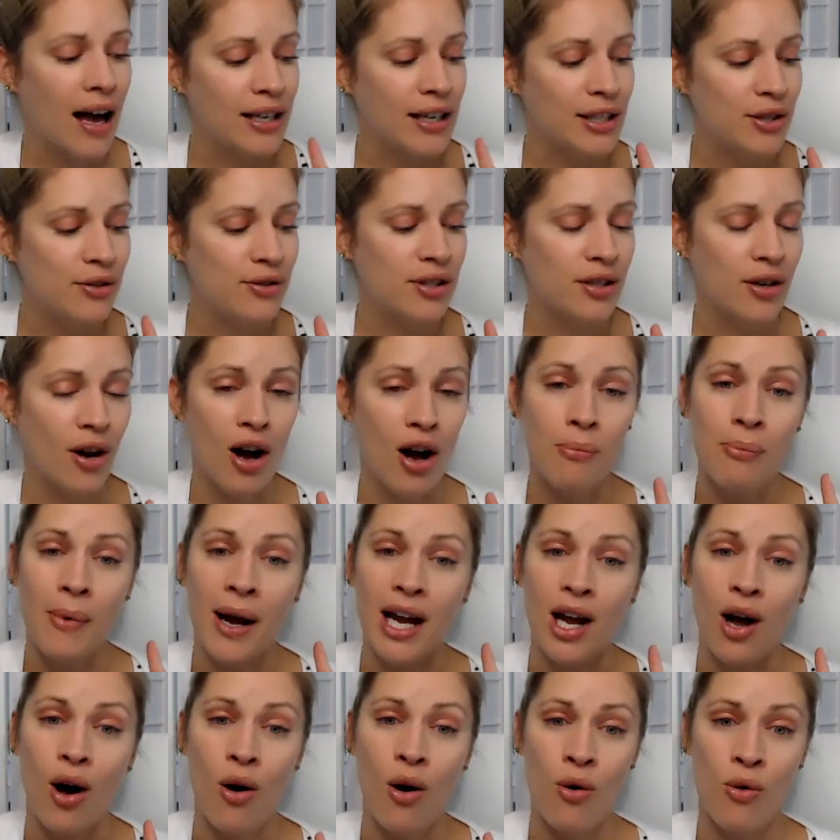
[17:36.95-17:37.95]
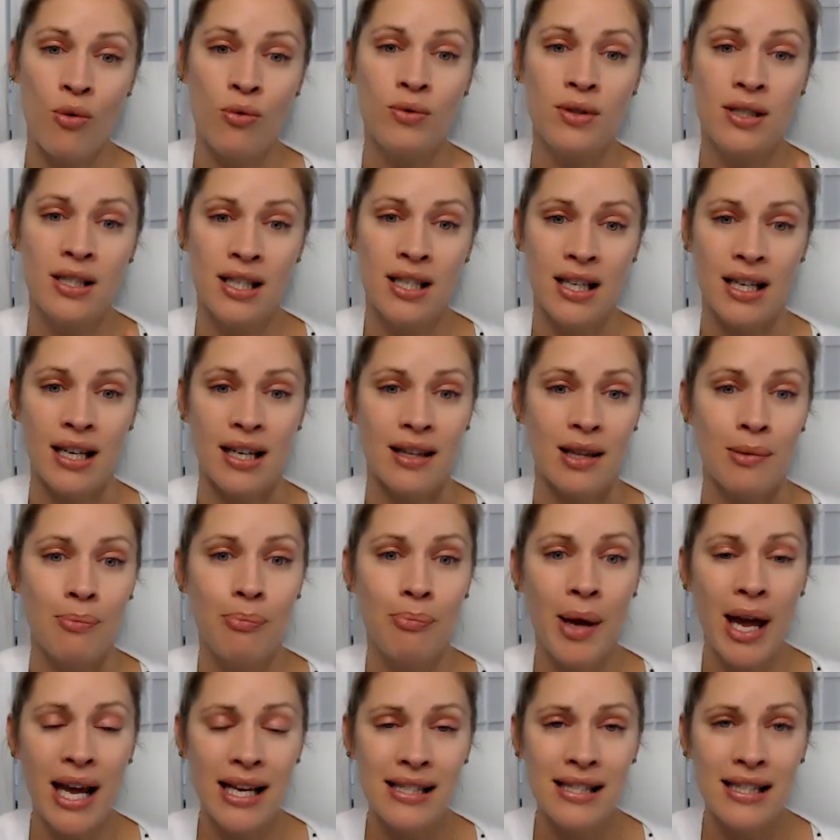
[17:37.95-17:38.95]
I use it on my own teeth.
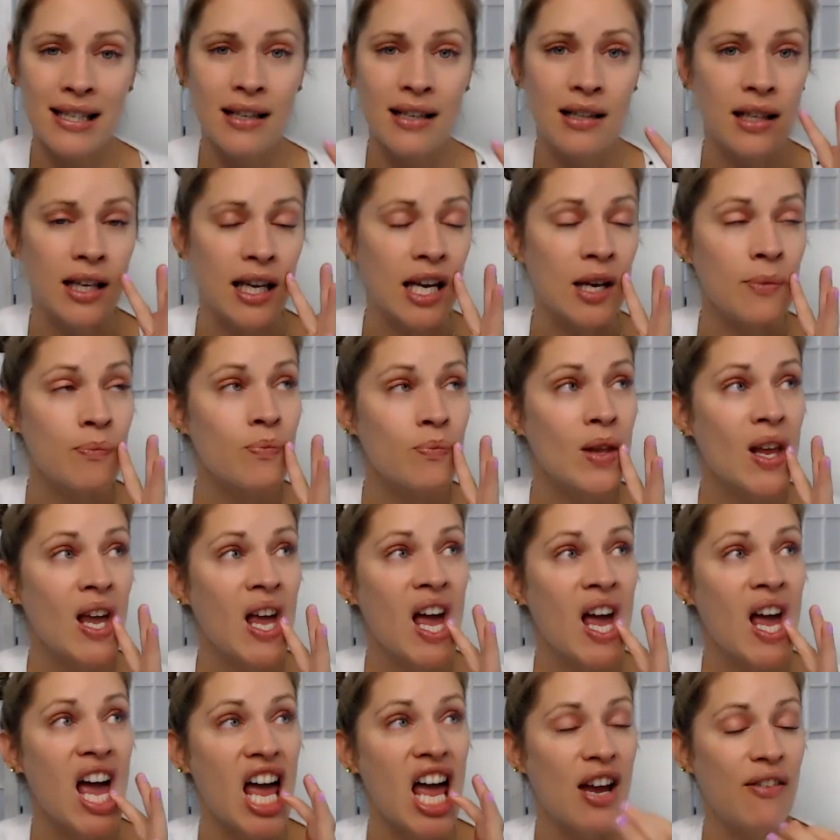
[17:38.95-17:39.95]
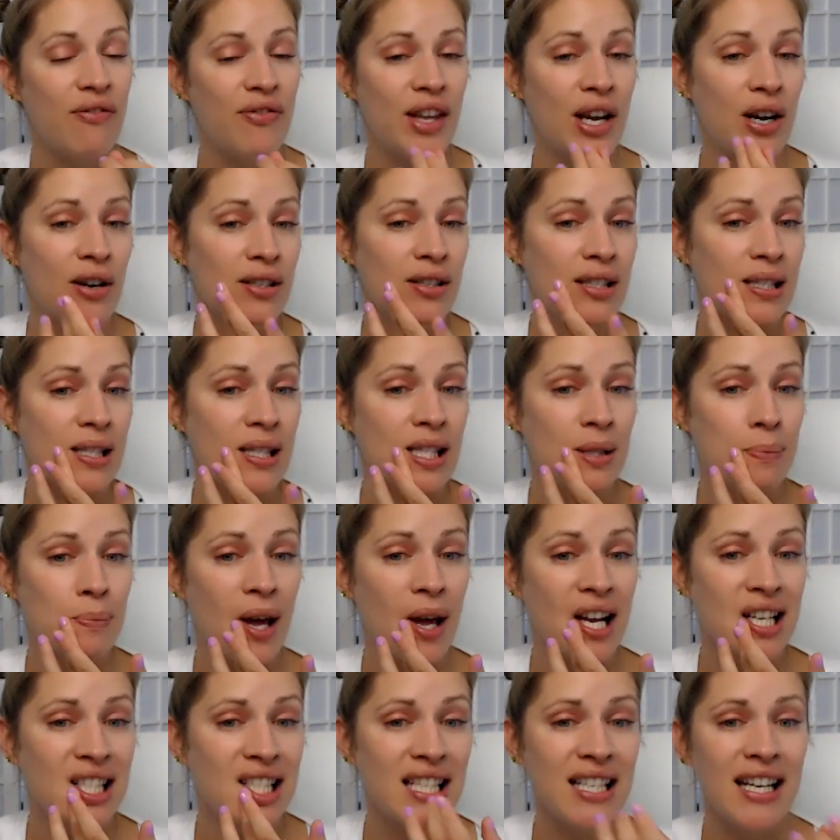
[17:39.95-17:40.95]
Basically, if there are
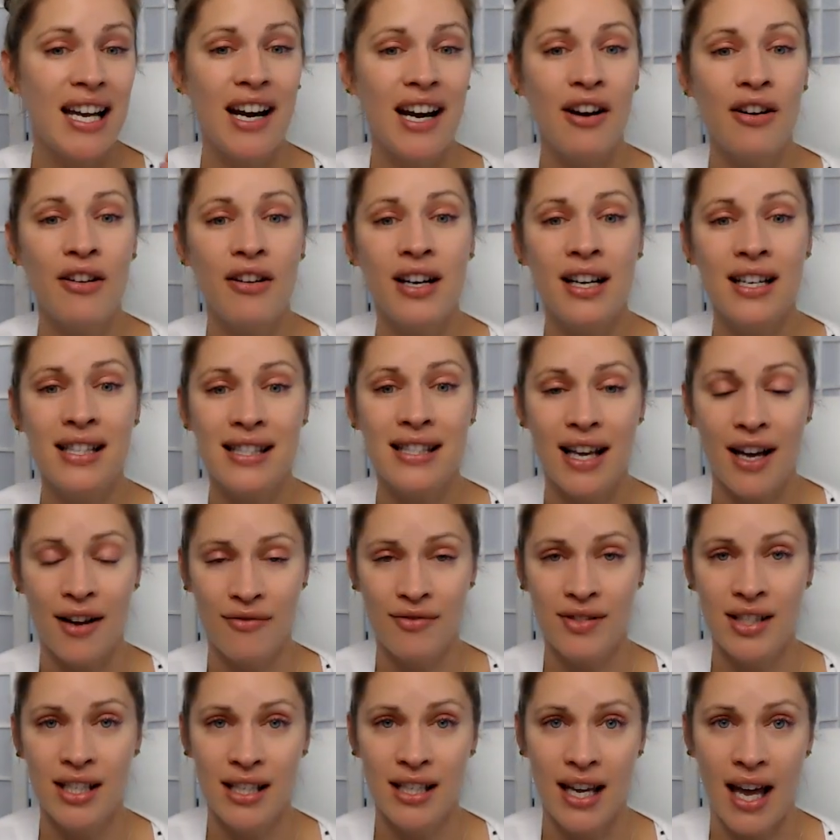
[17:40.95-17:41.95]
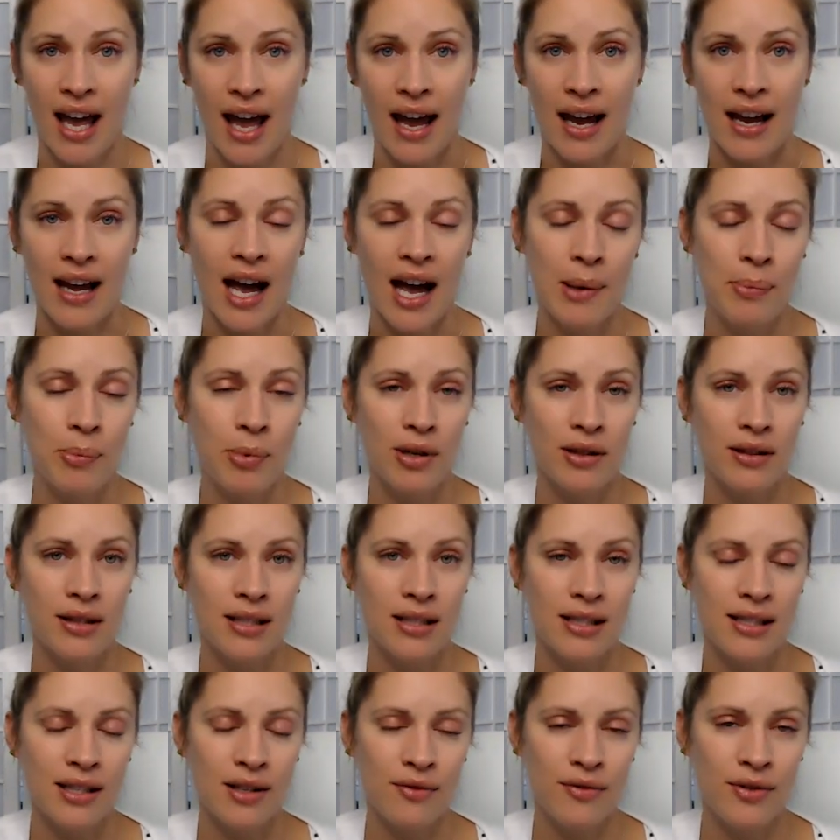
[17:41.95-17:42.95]
suspected areas of decay, I put
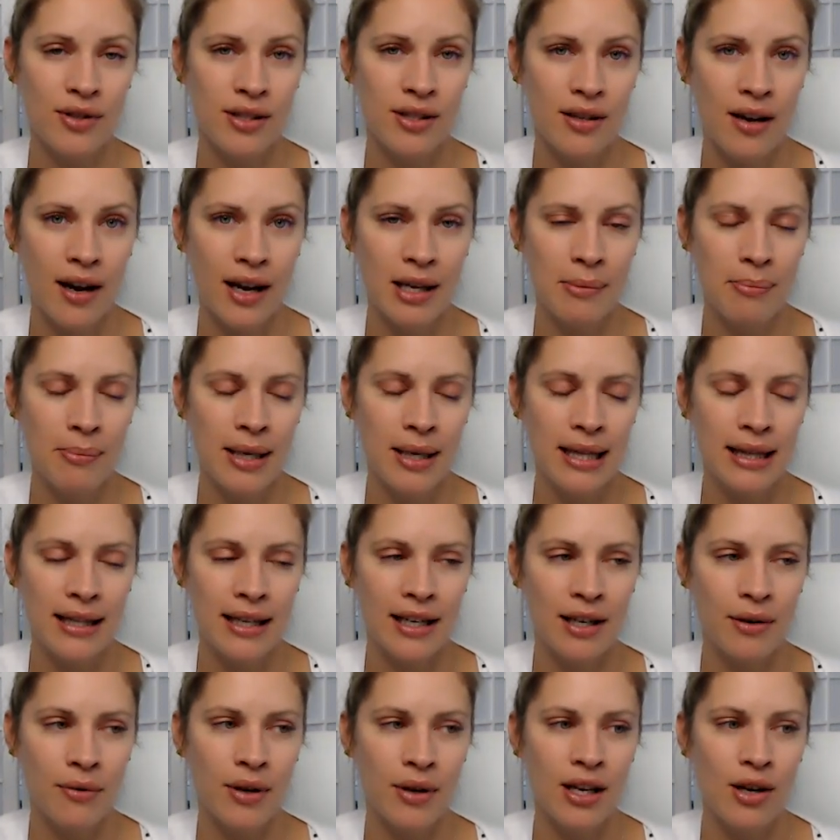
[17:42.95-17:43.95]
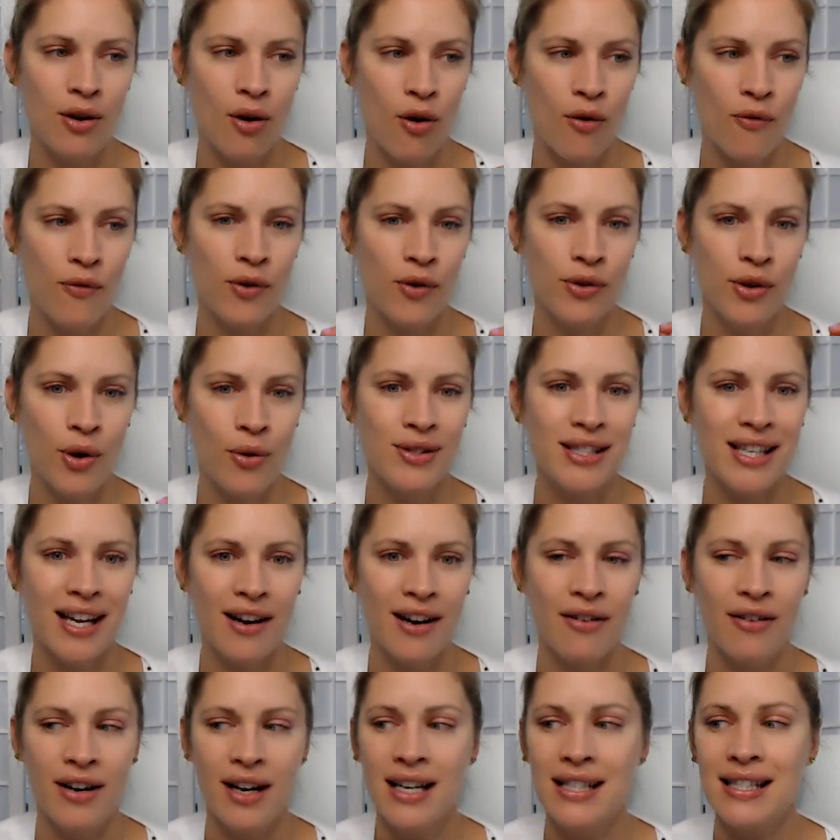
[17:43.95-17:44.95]
the silver diamine liquid over those
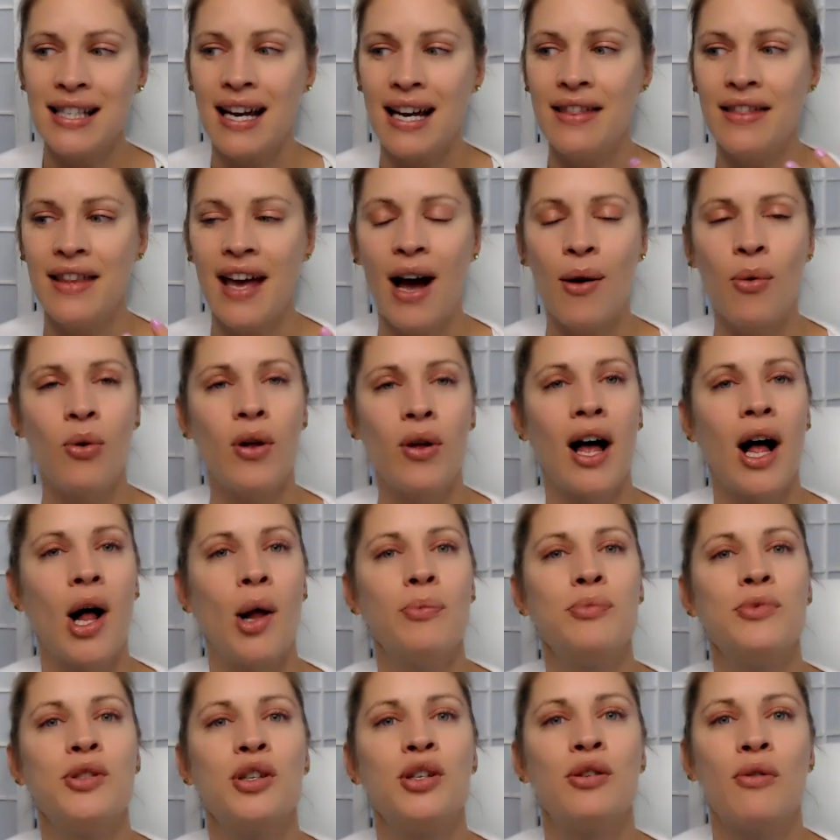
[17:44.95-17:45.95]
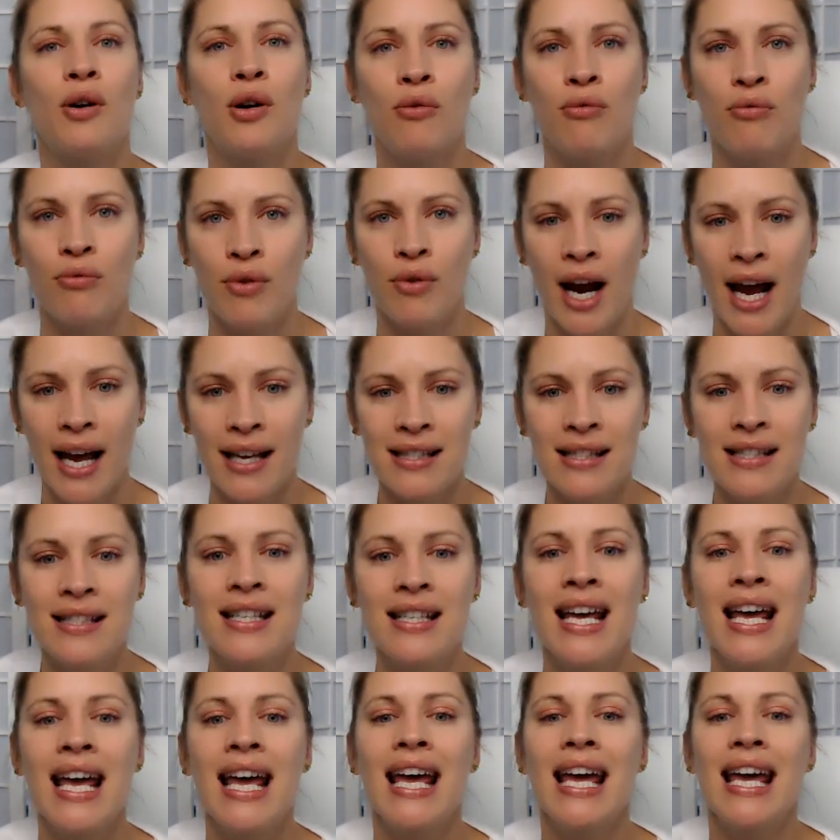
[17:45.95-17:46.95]
areas and that will help to
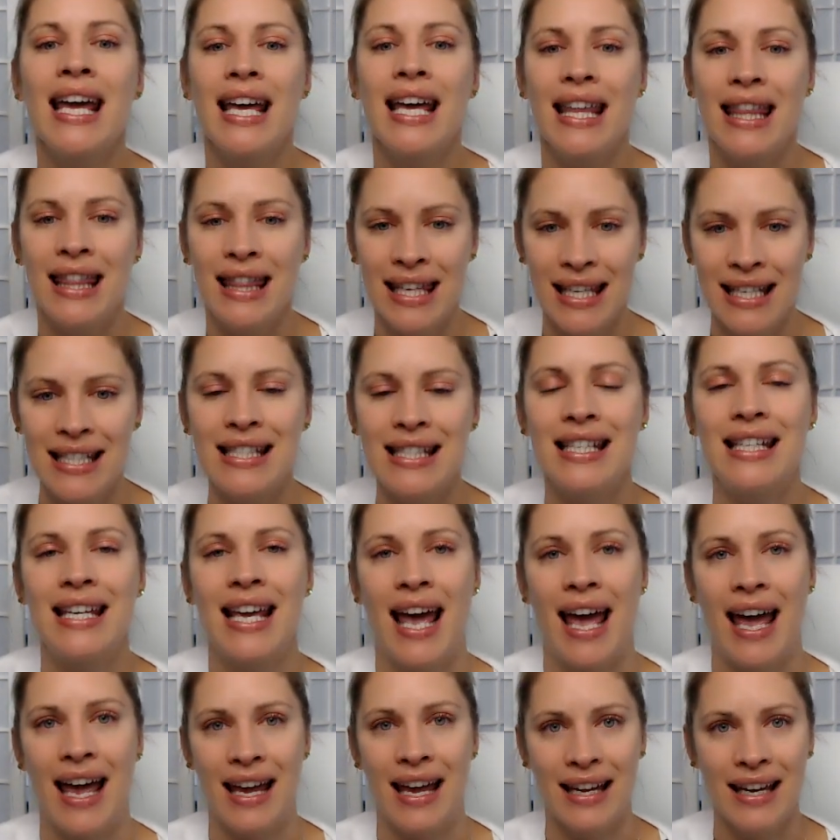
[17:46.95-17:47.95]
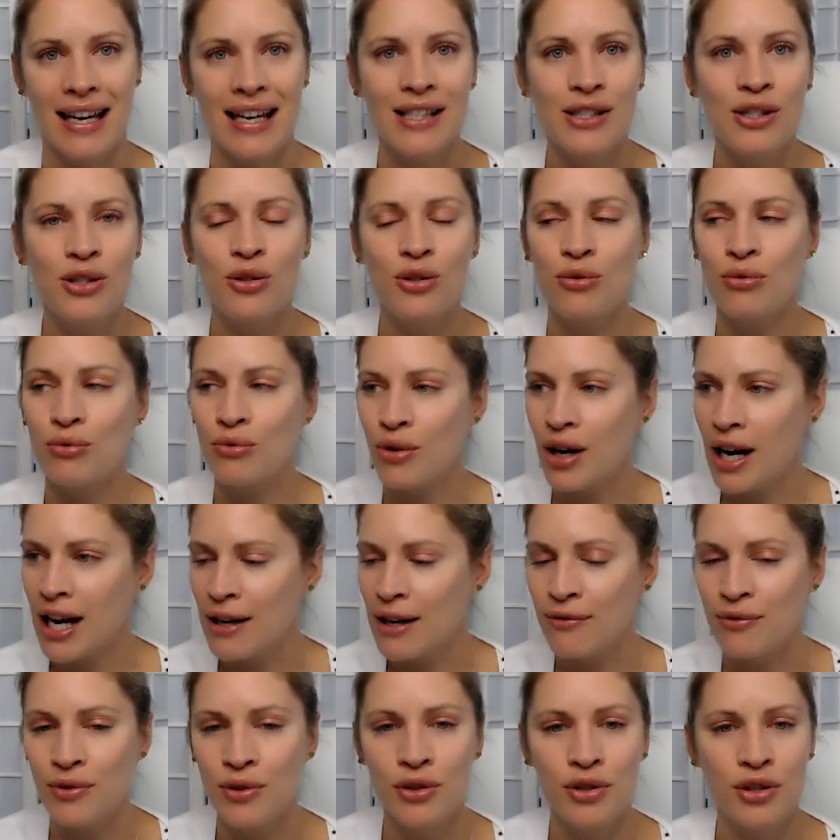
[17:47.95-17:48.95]
arrest the decay. It's
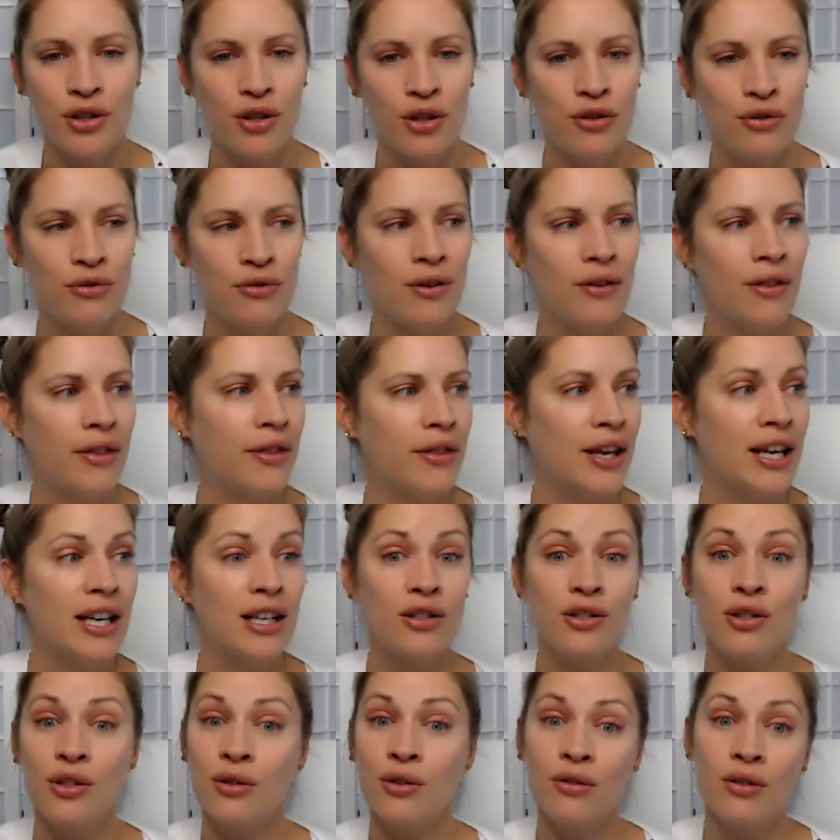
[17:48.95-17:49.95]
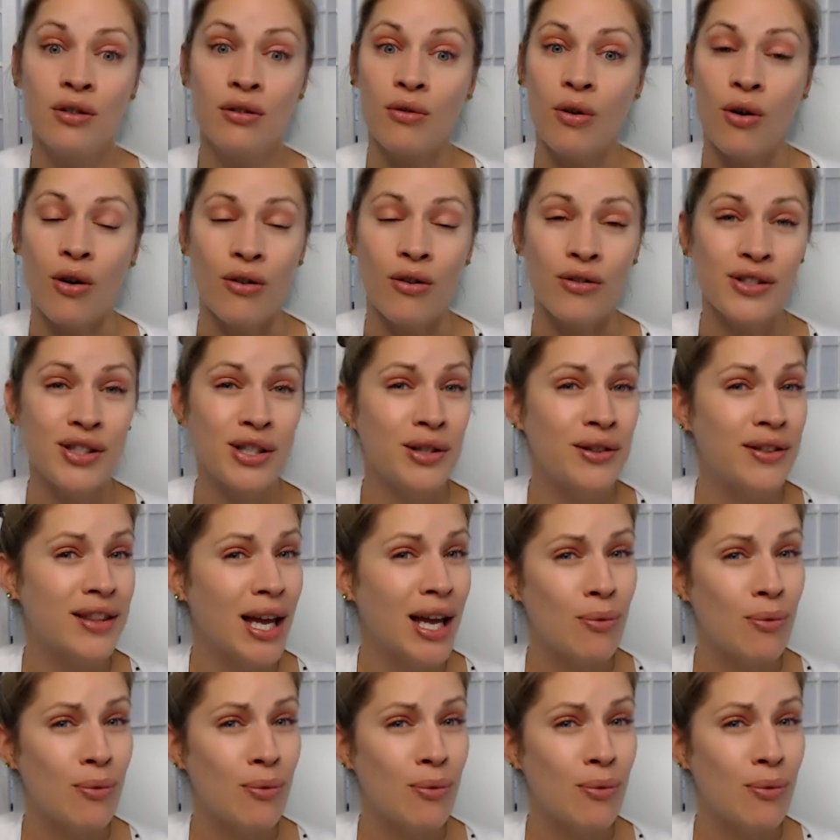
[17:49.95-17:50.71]
great for children. Think two-year-olds.